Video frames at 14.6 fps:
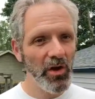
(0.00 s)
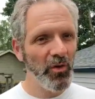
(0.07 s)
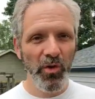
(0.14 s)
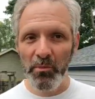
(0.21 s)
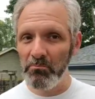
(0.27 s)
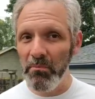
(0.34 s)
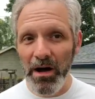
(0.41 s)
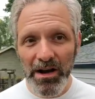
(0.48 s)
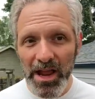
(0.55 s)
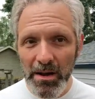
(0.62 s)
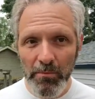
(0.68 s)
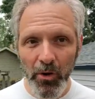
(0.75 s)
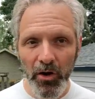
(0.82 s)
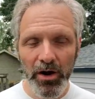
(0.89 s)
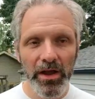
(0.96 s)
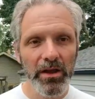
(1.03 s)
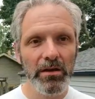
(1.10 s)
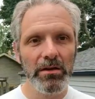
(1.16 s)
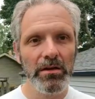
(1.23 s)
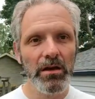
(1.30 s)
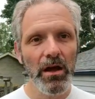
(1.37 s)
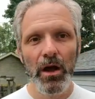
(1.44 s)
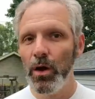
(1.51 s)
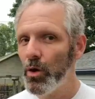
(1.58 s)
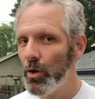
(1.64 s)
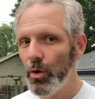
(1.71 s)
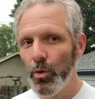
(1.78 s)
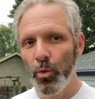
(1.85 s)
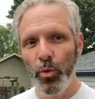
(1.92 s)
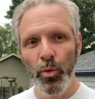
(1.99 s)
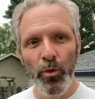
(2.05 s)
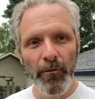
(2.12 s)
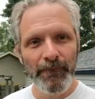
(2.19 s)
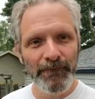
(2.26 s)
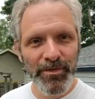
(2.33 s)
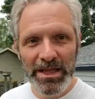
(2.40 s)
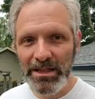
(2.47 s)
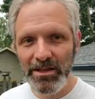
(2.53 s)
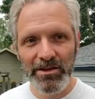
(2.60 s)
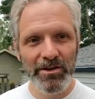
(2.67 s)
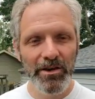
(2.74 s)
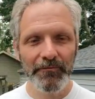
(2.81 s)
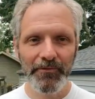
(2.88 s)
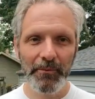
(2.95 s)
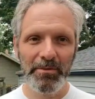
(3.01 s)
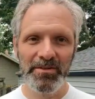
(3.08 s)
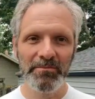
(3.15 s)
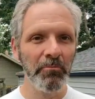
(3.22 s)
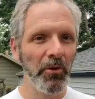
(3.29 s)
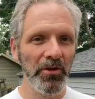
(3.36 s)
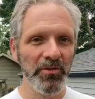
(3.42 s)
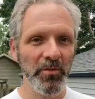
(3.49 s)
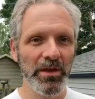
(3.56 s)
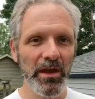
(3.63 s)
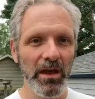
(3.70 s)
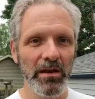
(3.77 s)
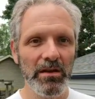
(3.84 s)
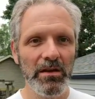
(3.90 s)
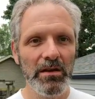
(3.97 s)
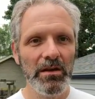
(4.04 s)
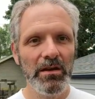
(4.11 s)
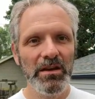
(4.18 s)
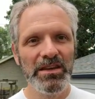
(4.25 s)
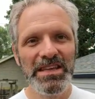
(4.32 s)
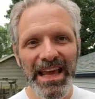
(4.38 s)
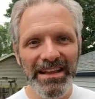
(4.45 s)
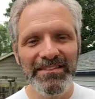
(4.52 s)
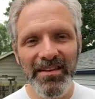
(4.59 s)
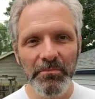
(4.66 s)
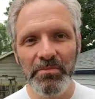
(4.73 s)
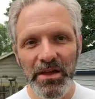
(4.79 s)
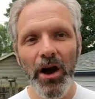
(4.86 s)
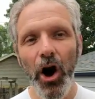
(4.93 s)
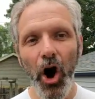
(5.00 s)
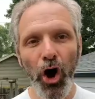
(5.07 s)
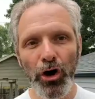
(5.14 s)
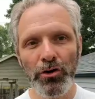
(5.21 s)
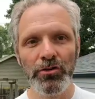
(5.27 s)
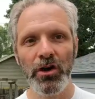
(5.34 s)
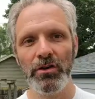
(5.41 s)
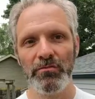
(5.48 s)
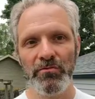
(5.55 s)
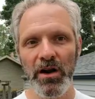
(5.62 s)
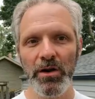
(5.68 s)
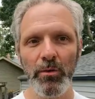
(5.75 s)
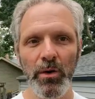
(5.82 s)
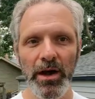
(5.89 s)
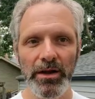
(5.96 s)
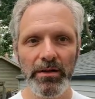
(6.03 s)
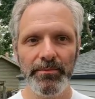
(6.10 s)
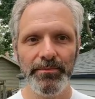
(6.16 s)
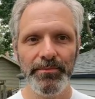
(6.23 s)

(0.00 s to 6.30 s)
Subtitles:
Well, Monday morning, feeling good from a sports weekend, get something hard done right away.